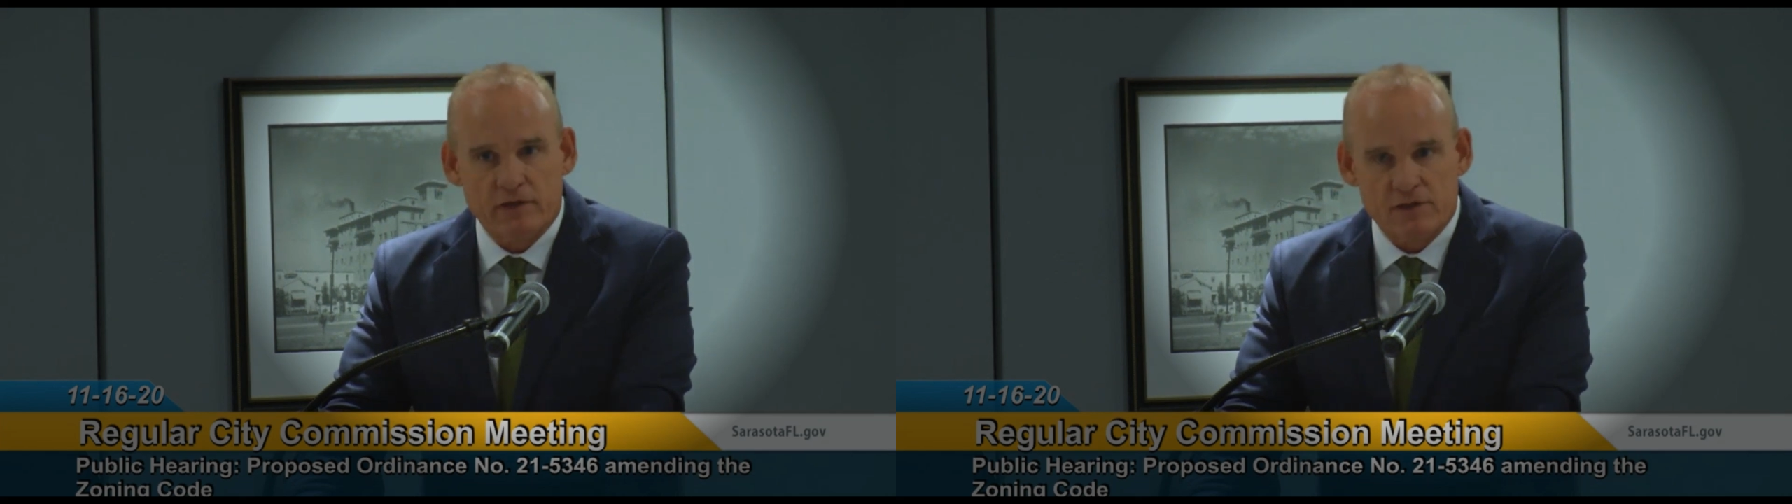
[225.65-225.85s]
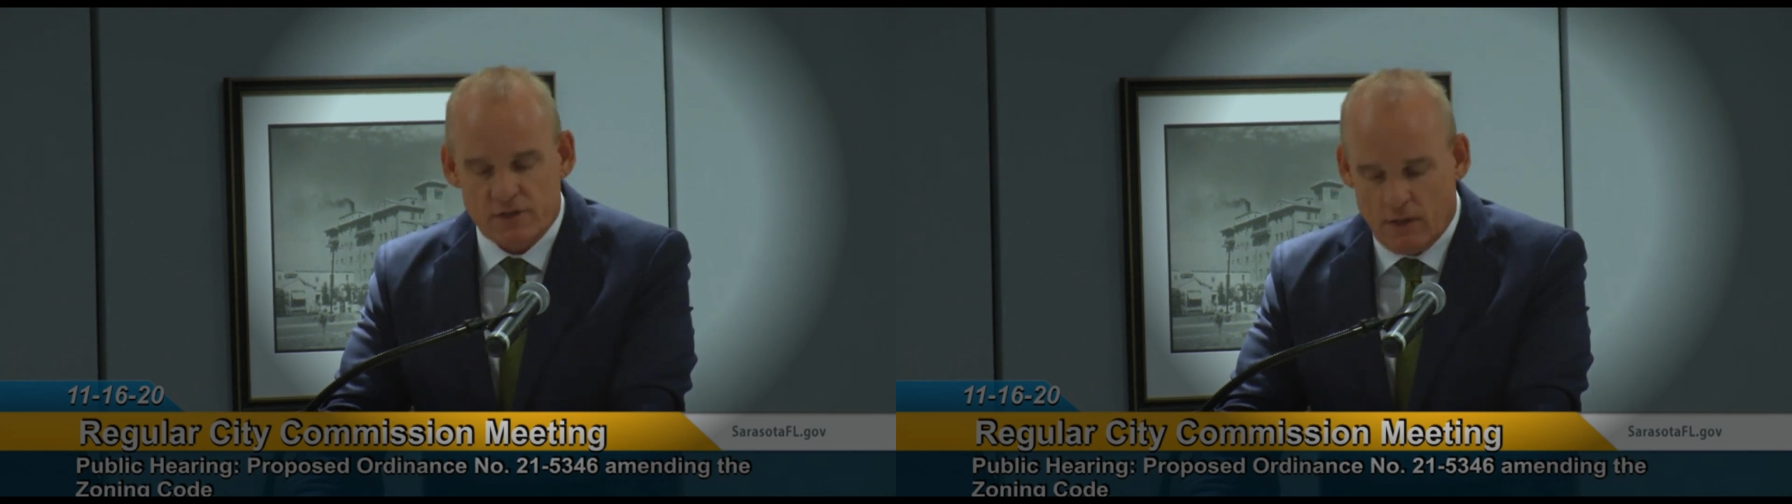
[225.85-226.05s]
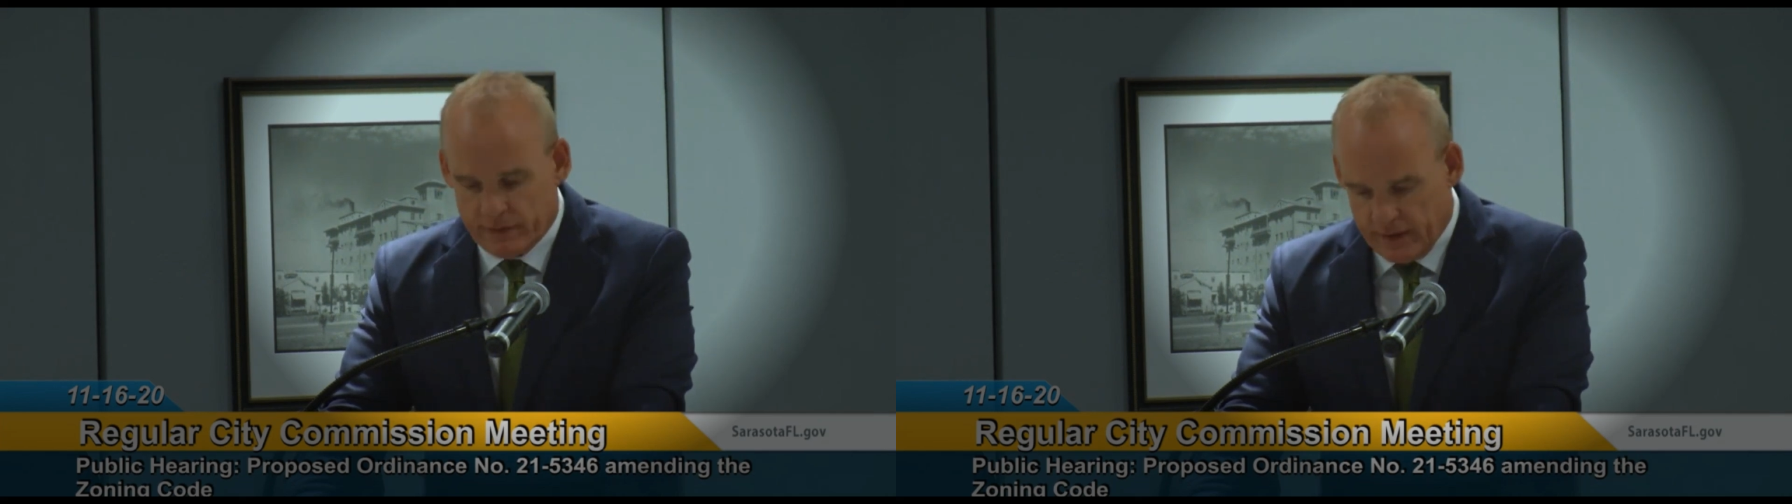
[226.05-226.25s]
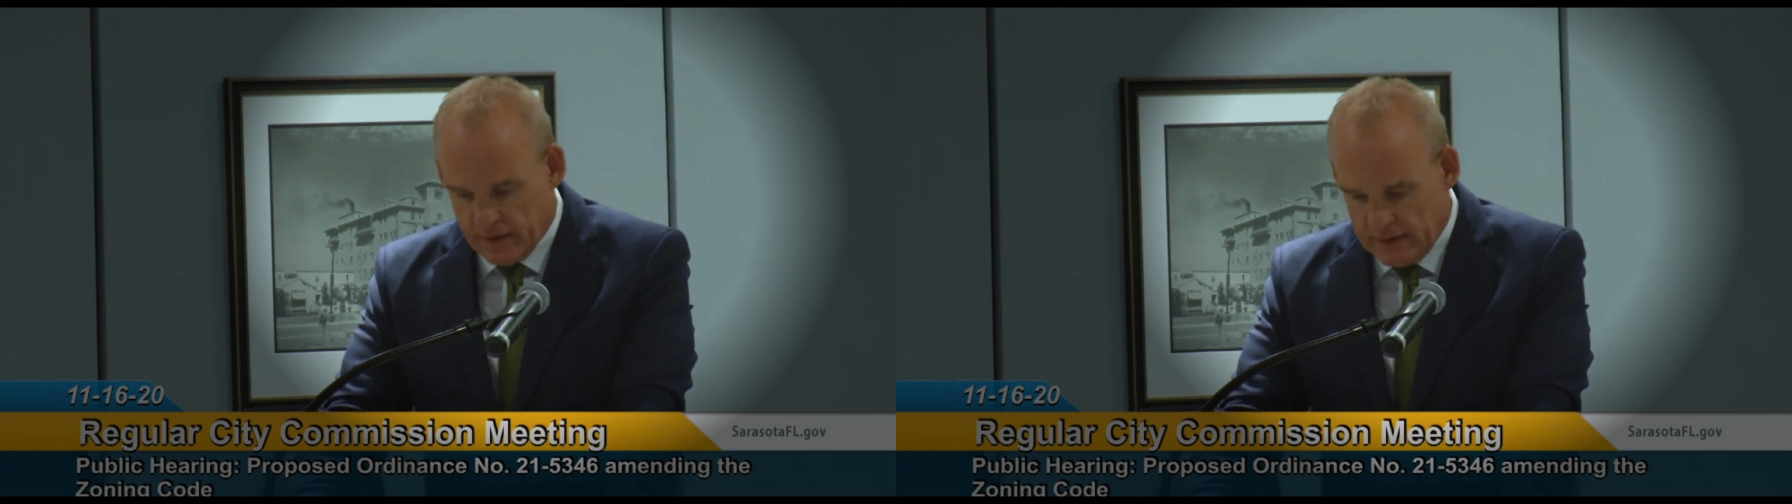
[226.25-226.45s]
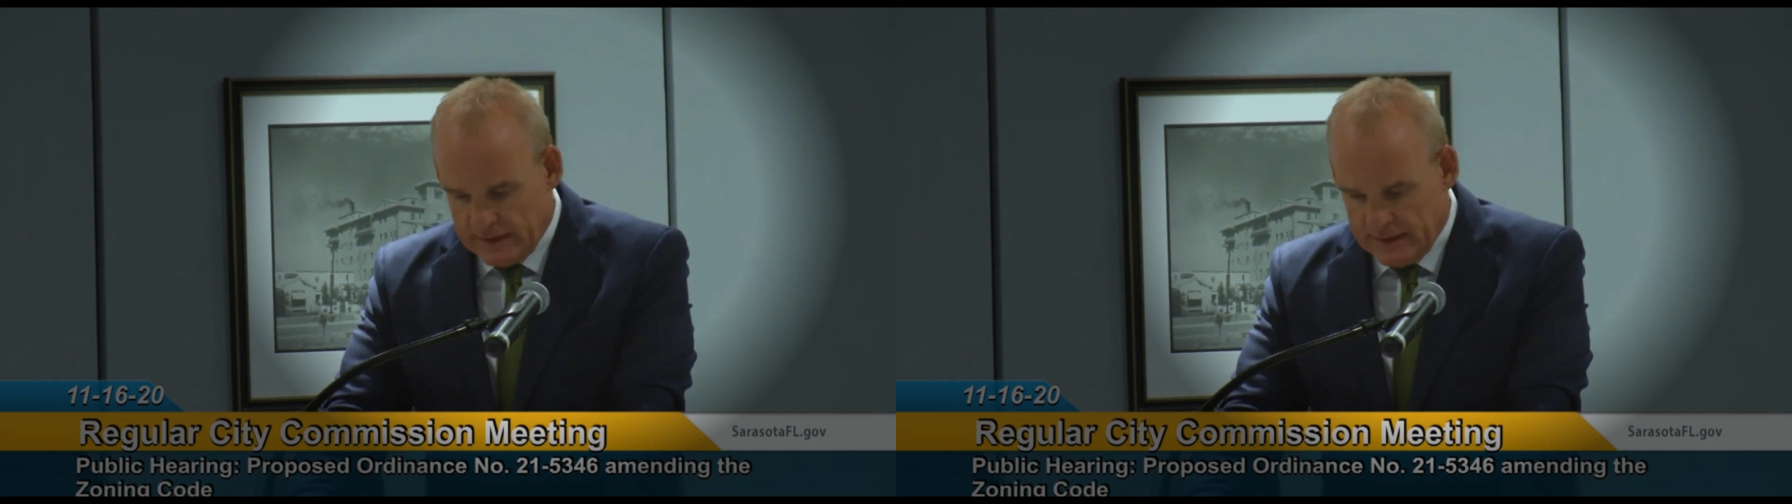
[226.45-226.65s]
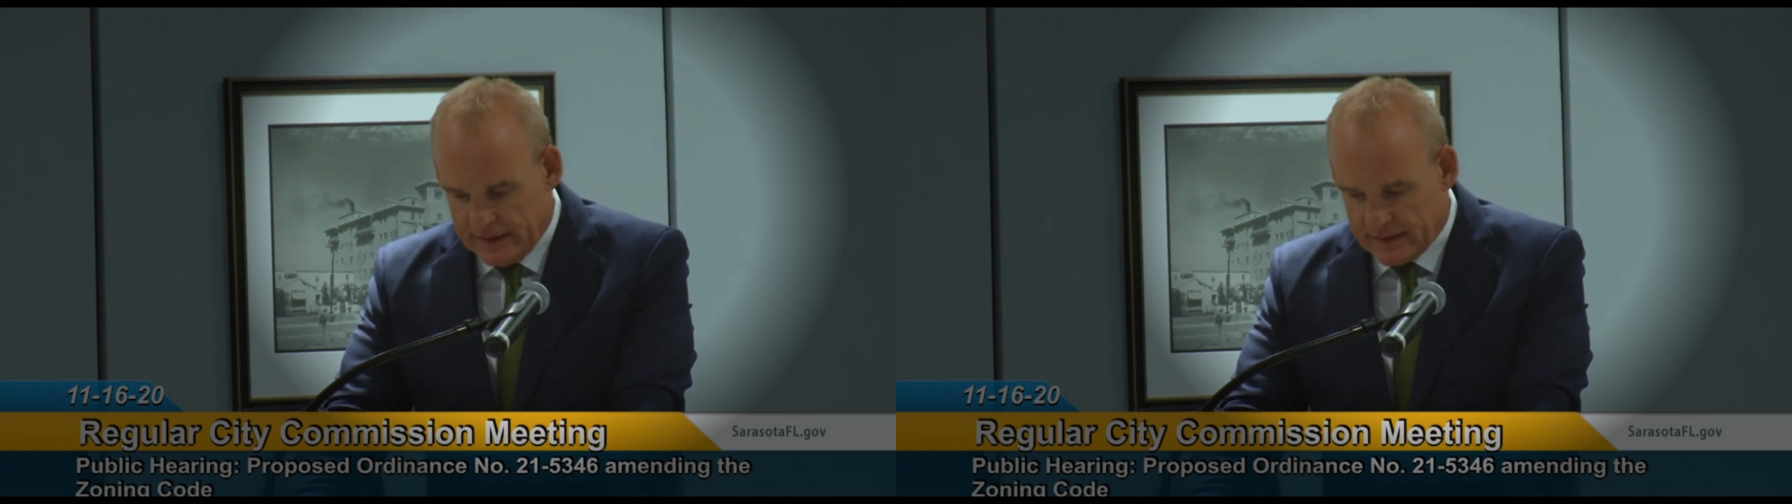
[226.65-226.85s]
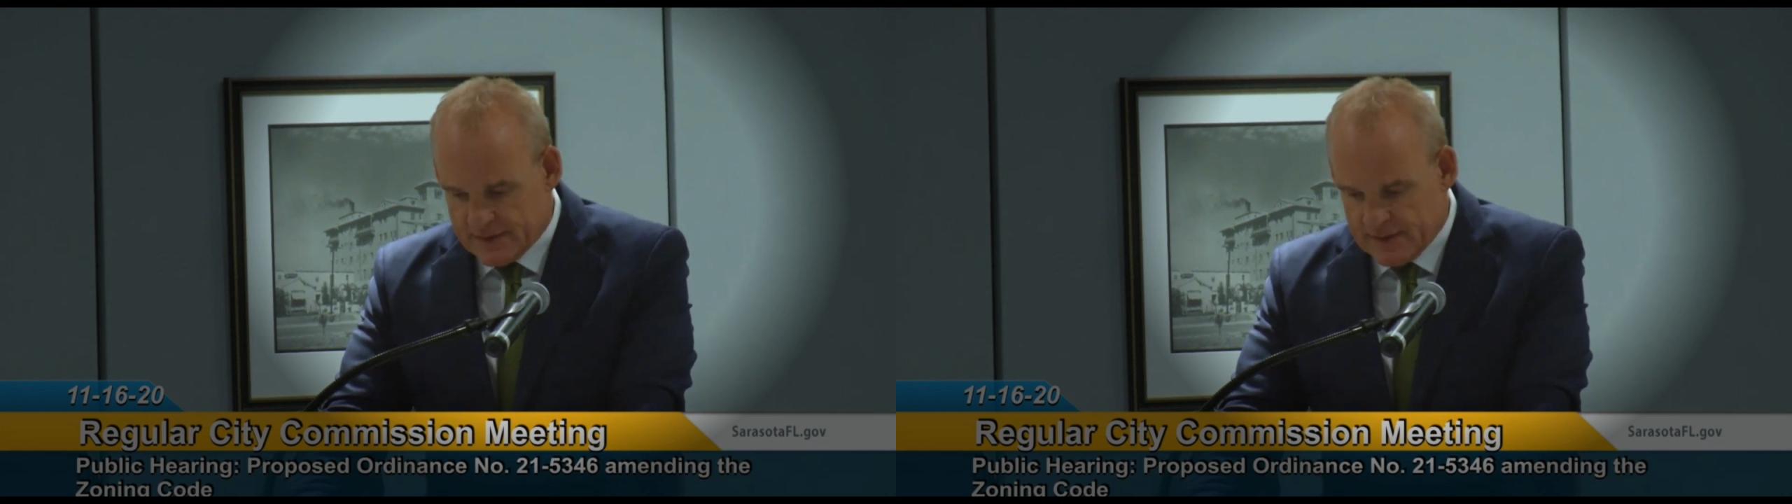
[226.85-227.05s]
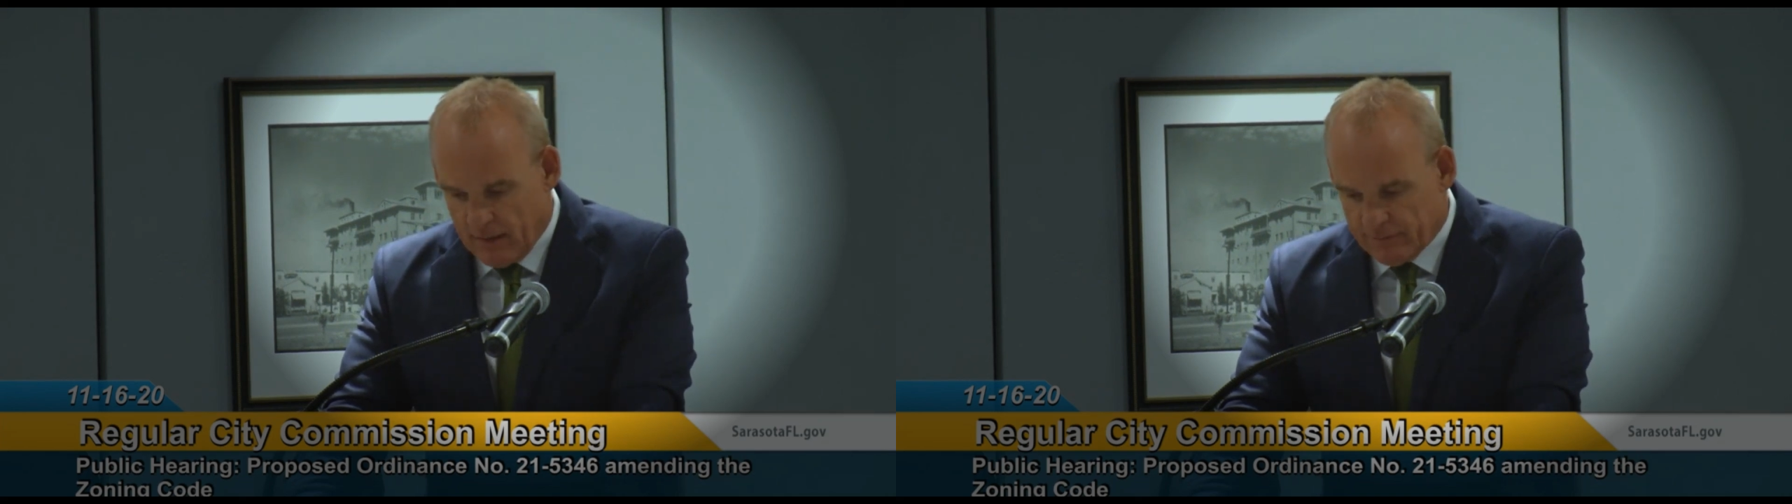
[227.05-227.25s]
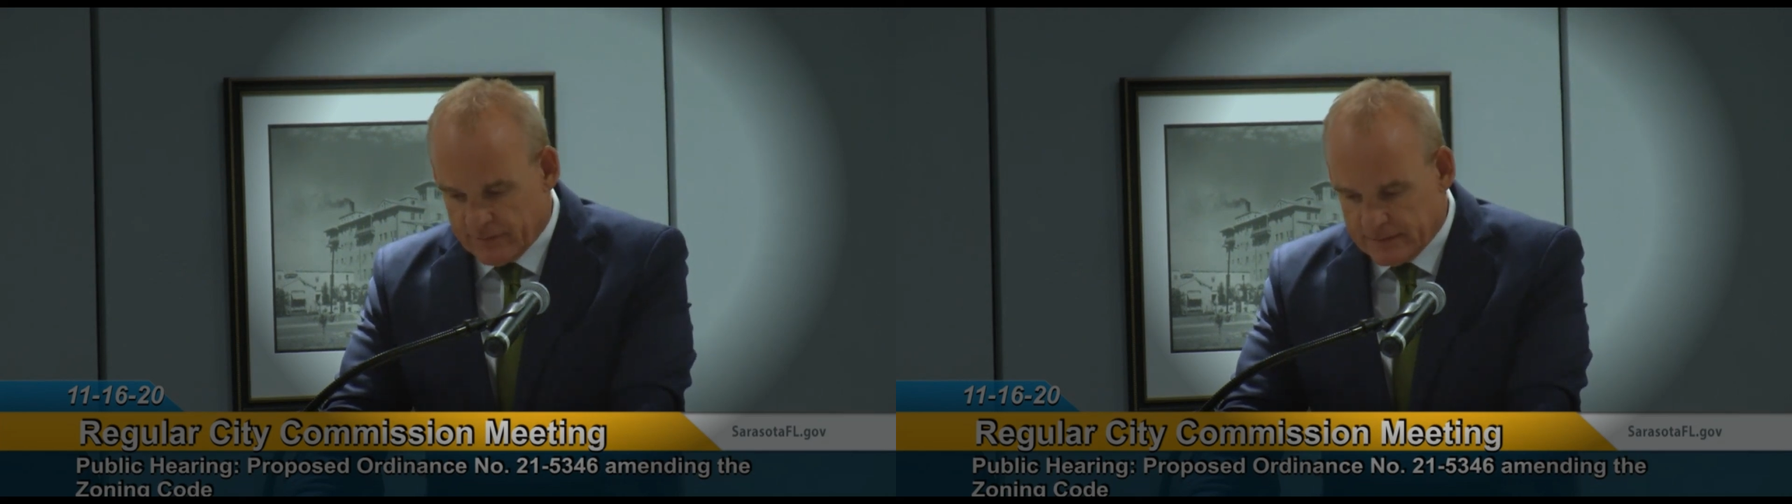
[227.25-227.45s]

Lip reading: insomnia in itself.